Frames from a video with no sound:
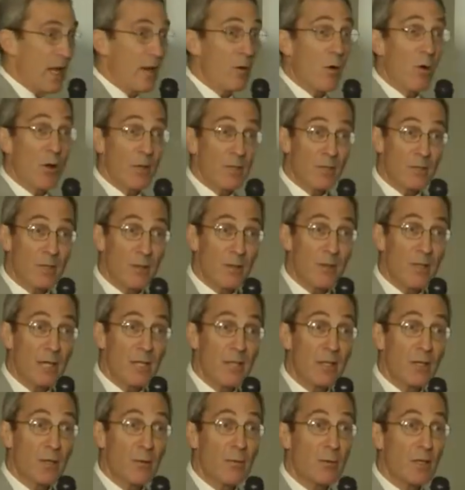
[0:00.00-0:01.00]
also they
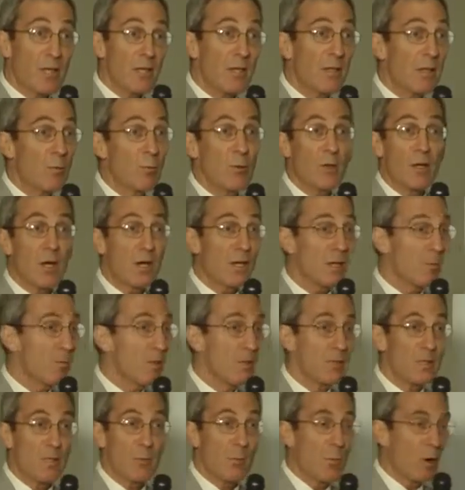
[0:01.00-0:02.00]
decreed that we're not going to be
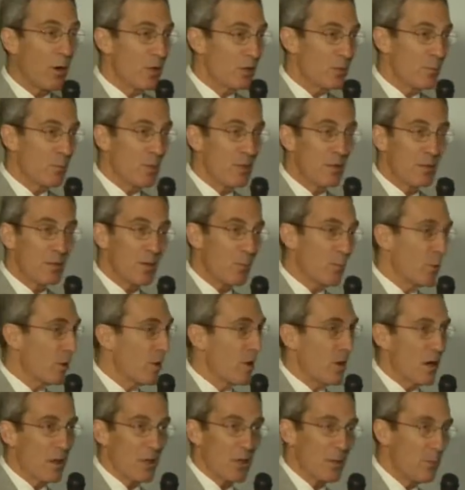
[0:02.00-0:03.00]
using parchment and we're
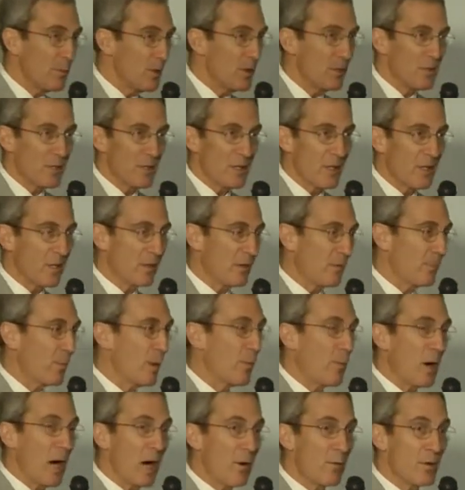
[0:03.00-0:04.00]
not going to be using
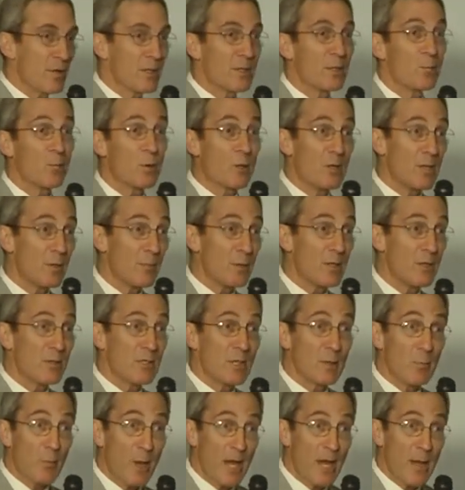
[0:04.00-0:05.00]
papyrus, we're going to be
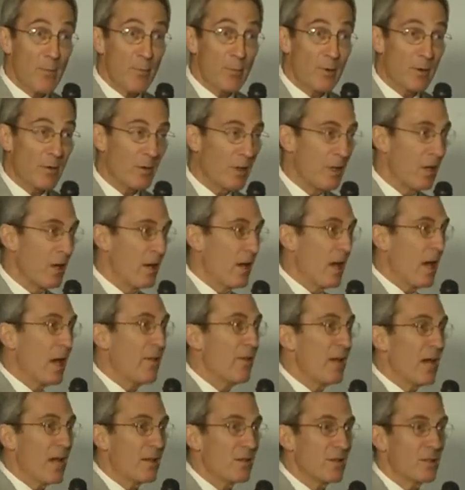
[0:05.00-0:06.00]
using paper.
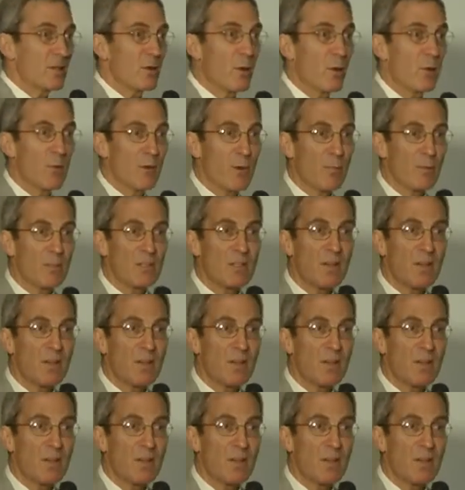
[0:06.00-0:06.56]
And so it was